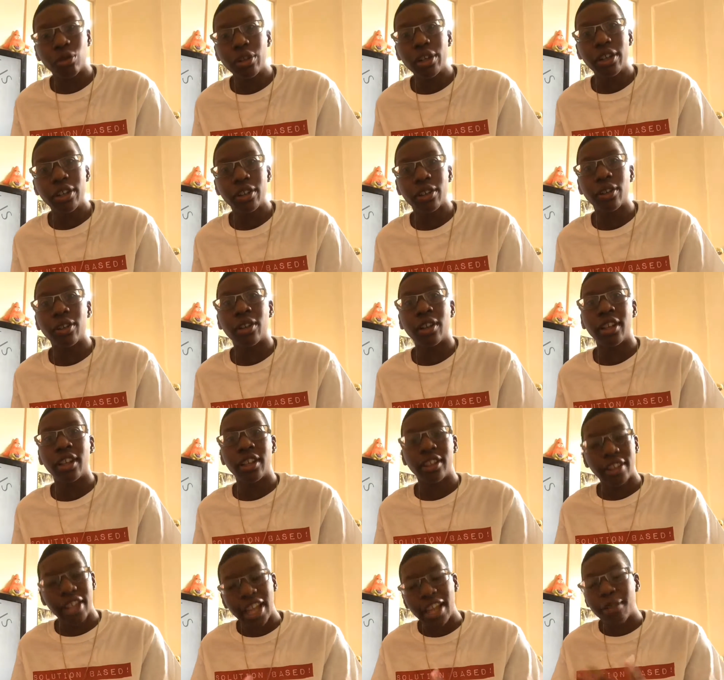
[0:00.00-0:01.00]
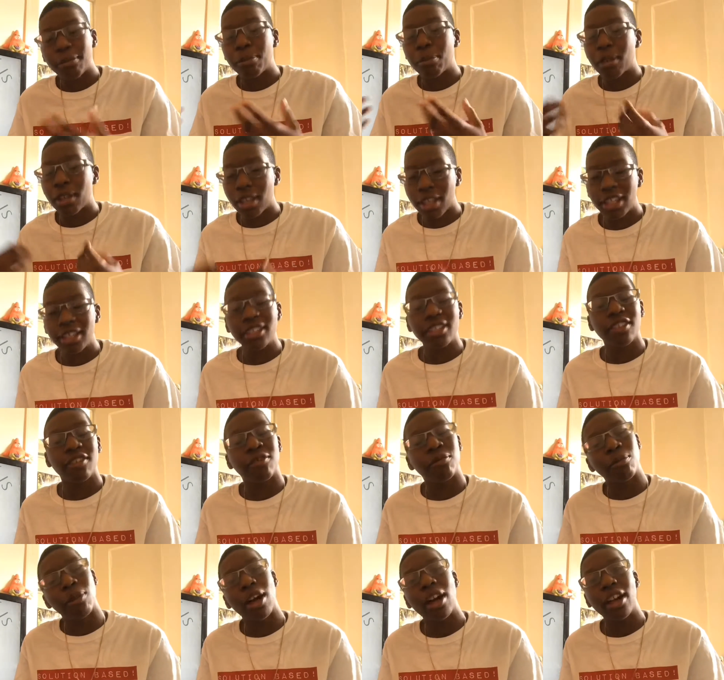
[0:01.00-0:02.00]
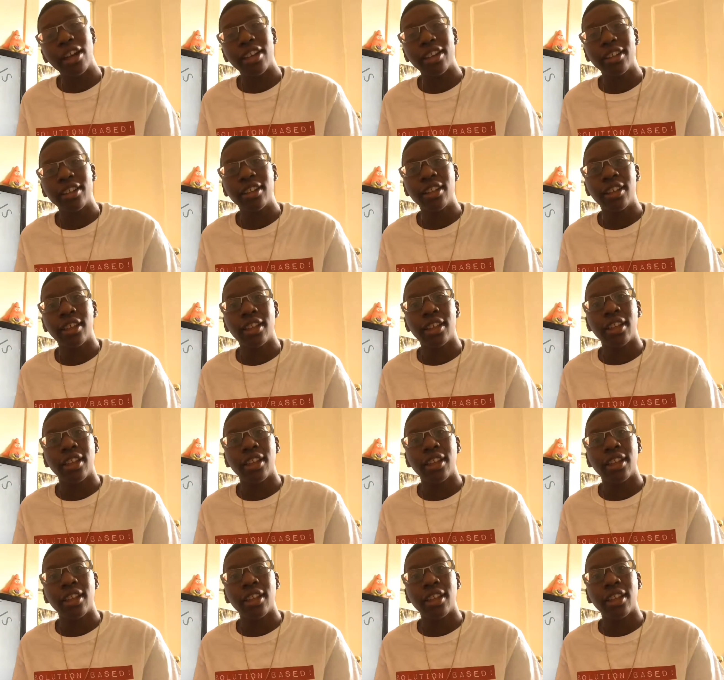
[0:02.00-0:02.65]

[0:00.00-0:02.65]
real. That peace of mind,